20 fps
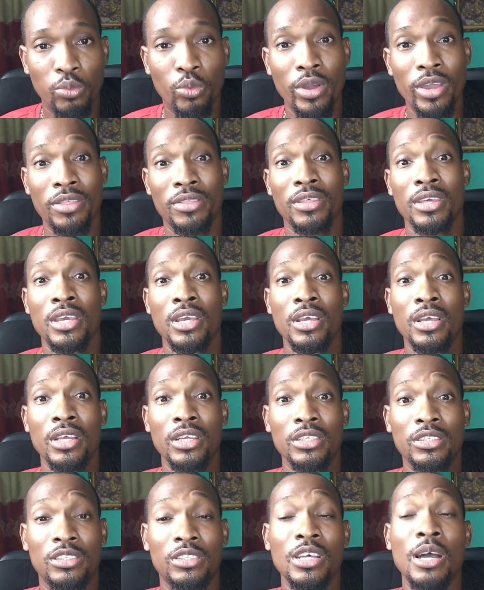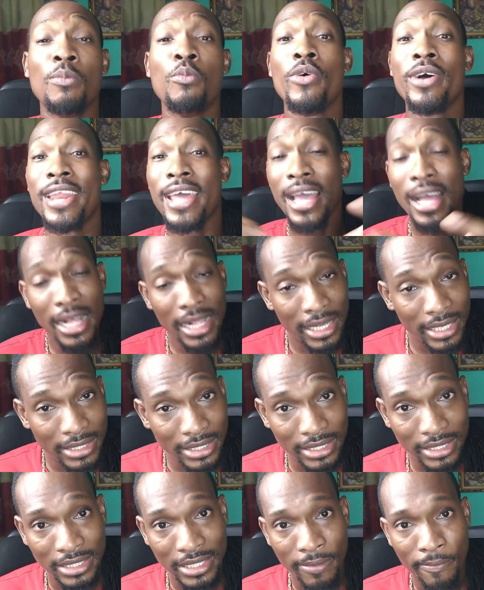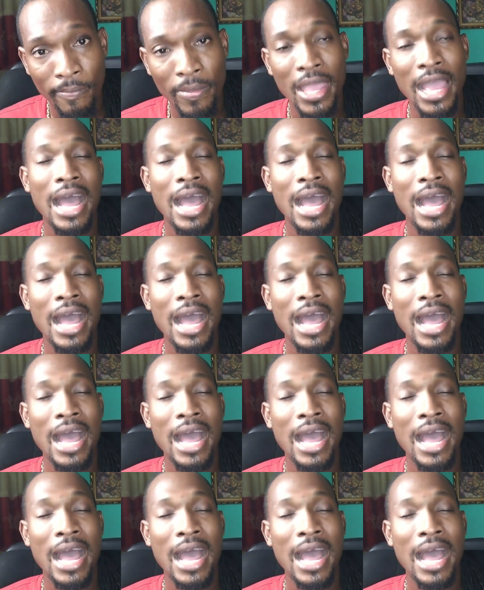with someone else,